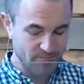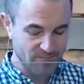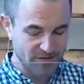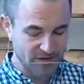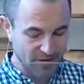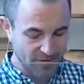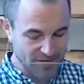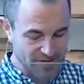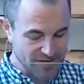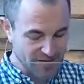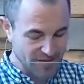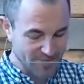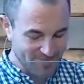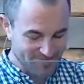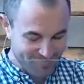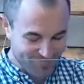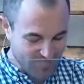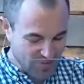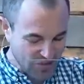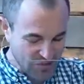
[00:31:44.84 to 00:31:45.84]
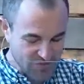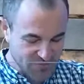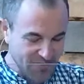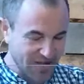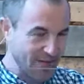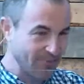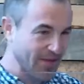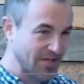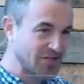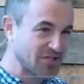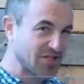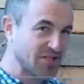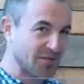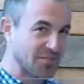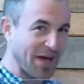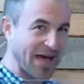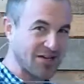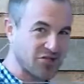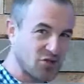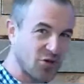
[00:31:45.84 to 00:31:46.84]
You know, there's a beautiful image to the
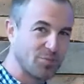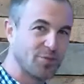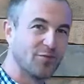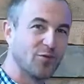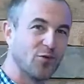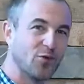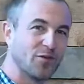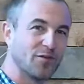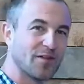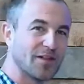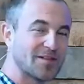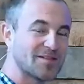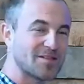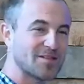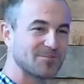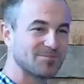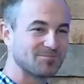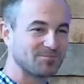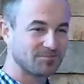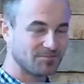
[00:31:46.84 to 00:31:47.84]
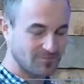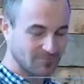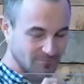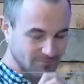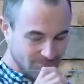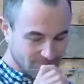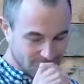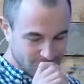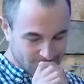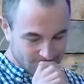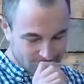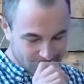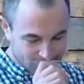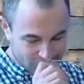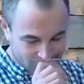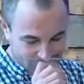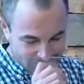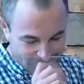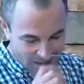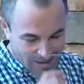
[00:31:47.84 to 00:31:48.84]
backdrop of all of this.
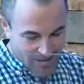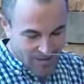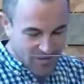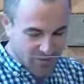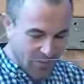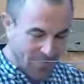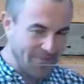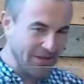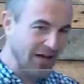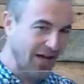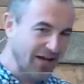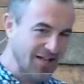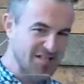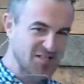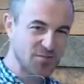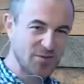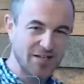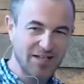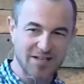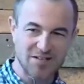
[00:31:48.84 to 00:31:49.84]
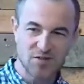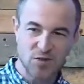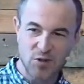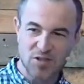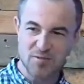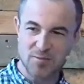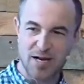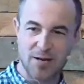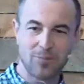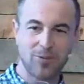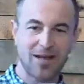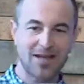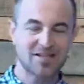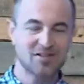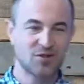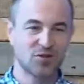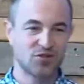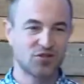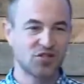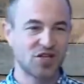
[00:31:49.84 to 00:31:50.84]
You remember last week I talked about a place
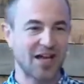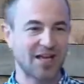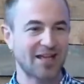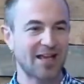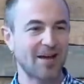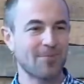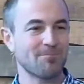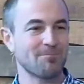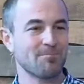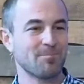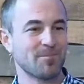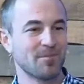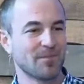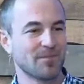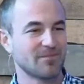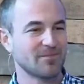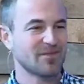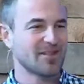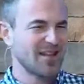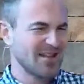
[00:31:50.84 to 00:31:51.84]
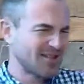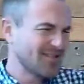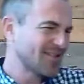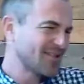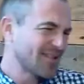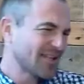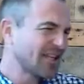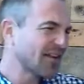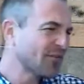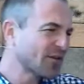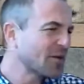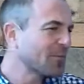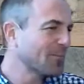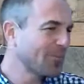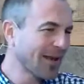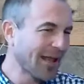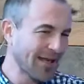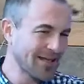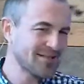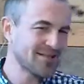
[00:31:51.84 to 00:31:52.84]
called Shechem. It's a significant
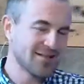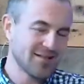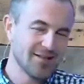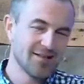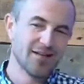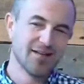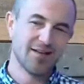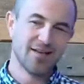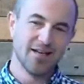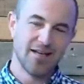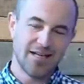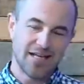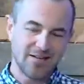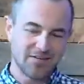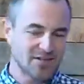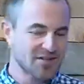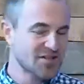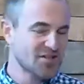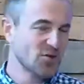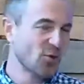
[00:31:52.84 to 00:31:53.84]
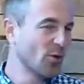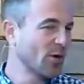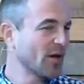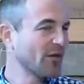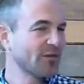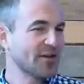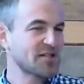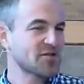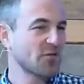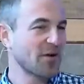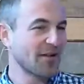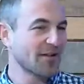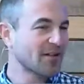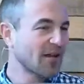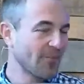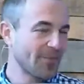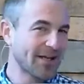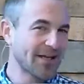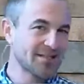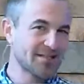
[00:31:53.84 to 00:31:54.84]
place in the story of Israel
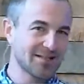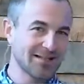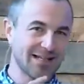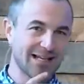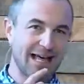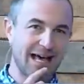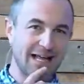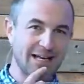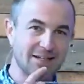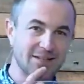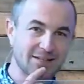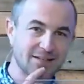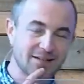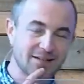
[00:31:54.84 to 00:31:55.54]
coming into the land.